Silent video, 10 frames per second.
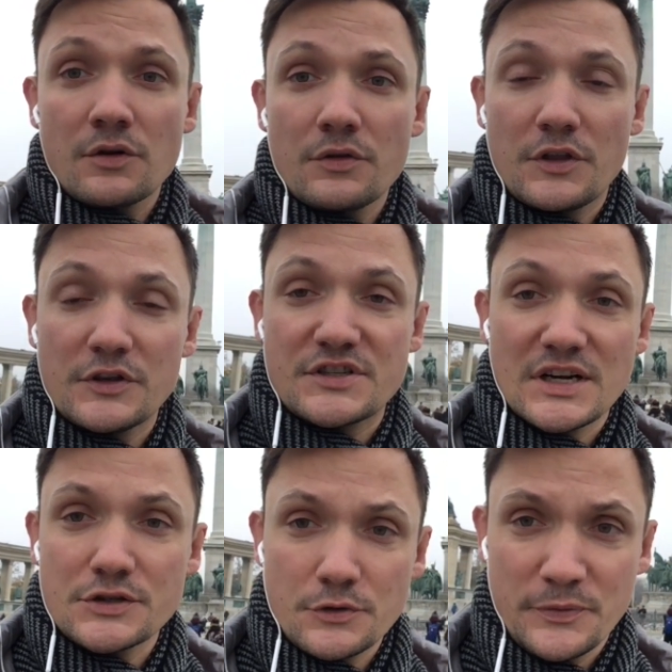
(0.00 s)
The
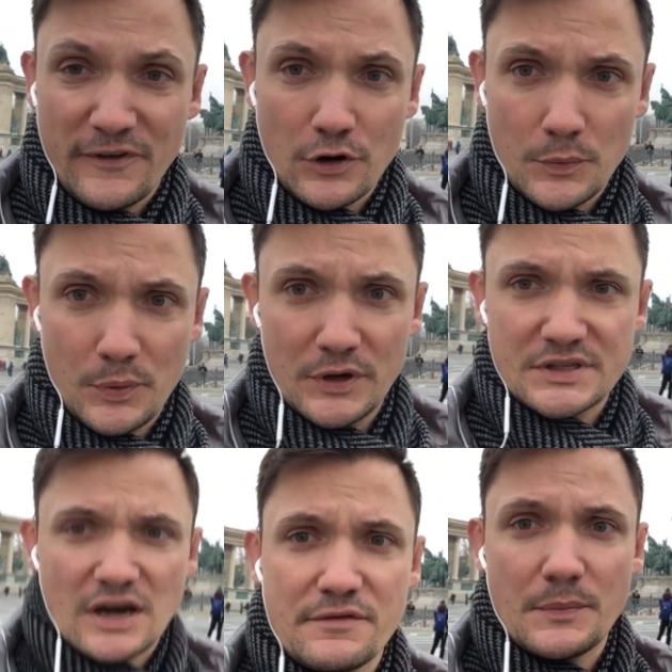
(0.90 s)
central focal
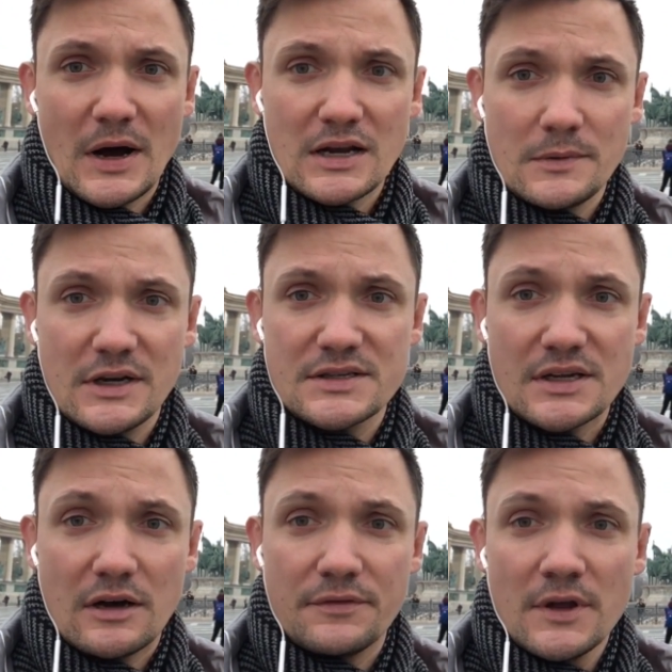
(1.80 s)
points of the monument
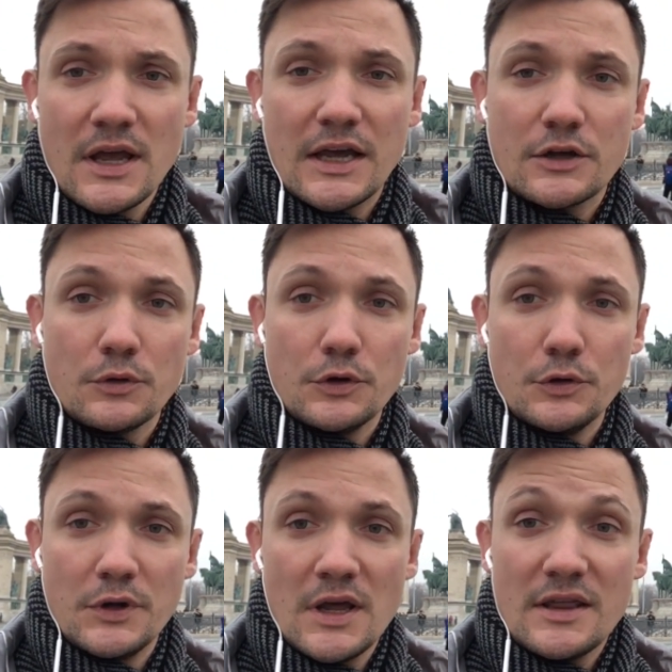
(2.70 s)
itself
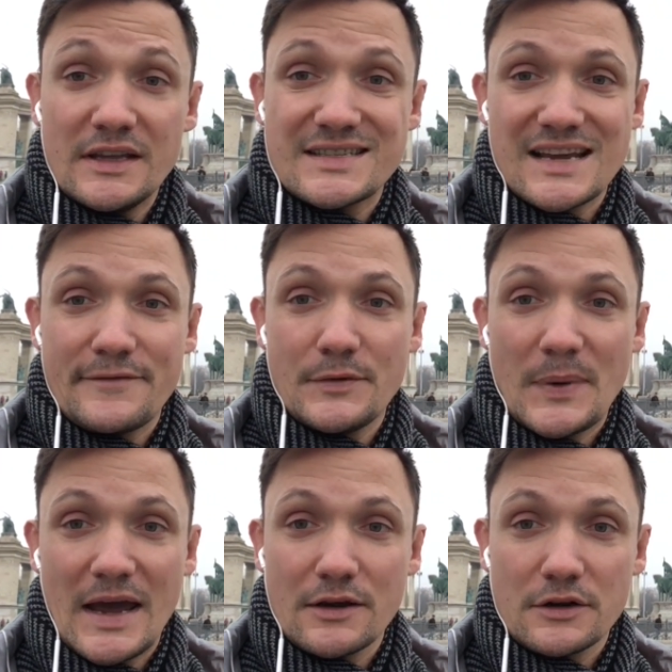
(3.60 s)
include the 7
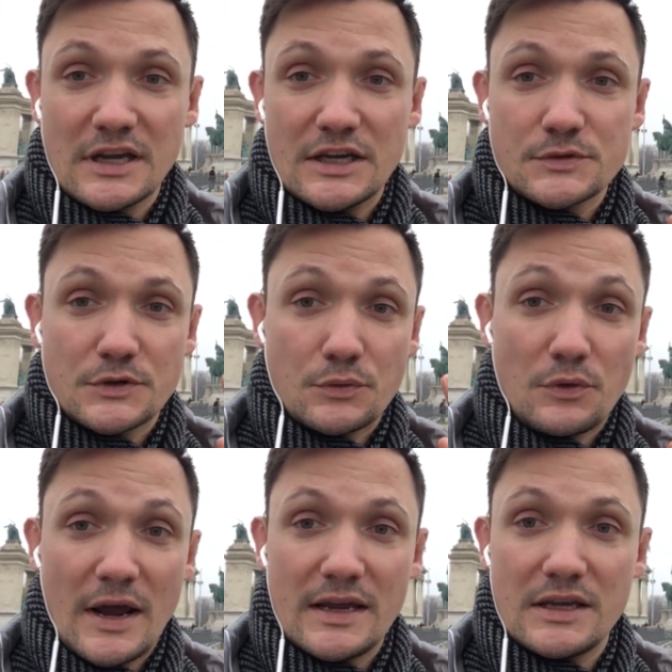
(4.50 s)
Magyar kings, which are
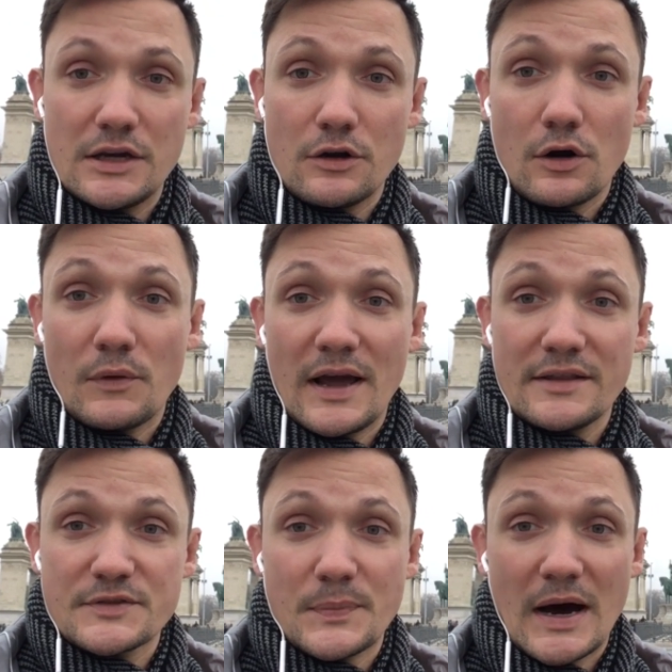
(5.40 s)
right here
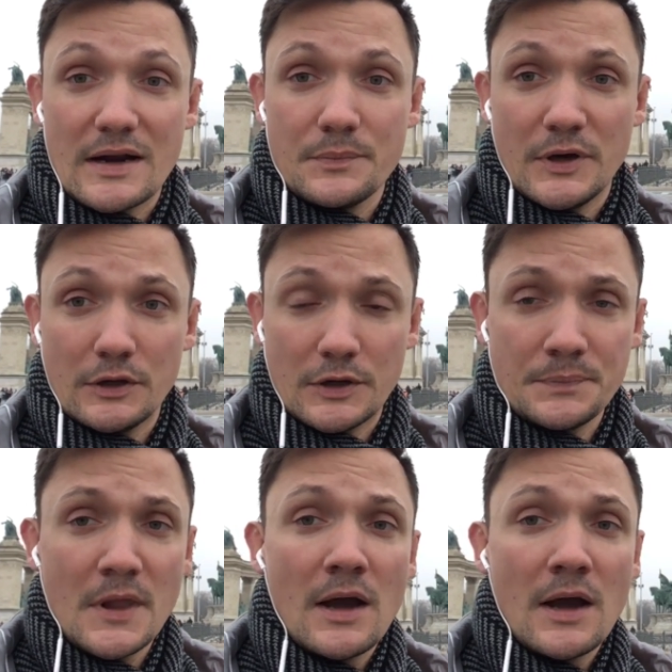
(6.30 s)
around this bottom pillar.